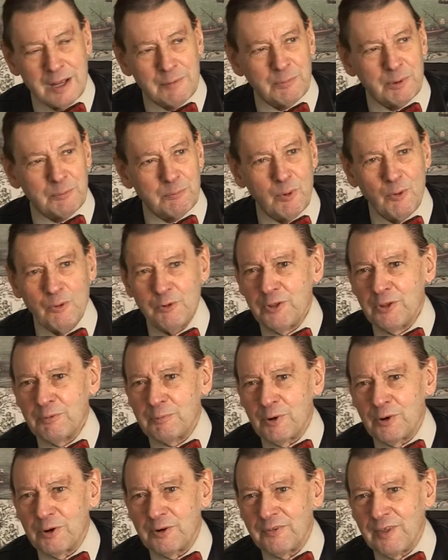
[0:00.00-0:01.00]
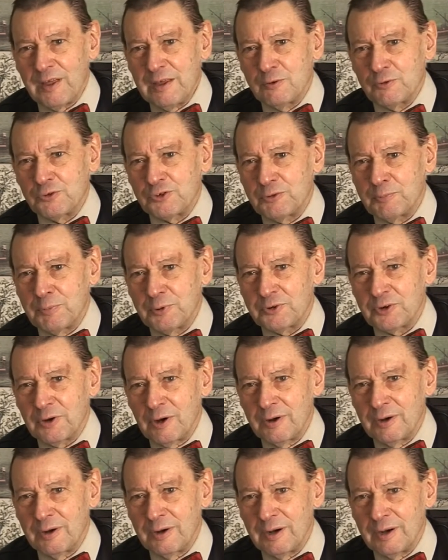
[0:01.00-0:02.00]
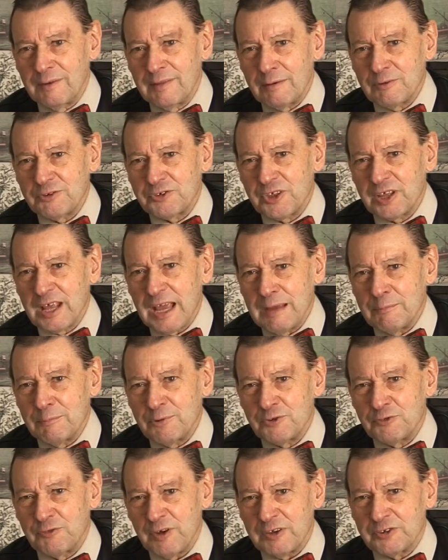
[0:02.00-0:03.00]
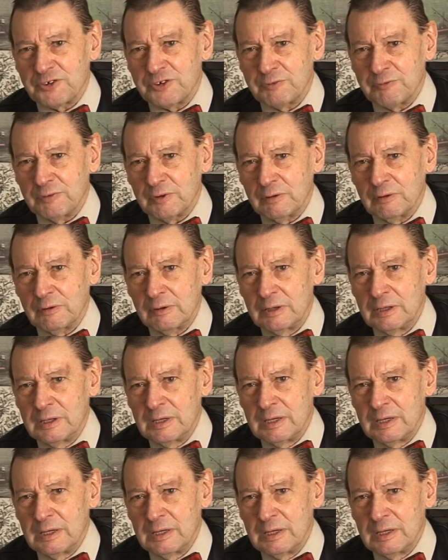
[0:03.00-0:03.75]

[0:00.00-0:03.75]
But more to the point, they used to put on, there was the Cambridge Festival,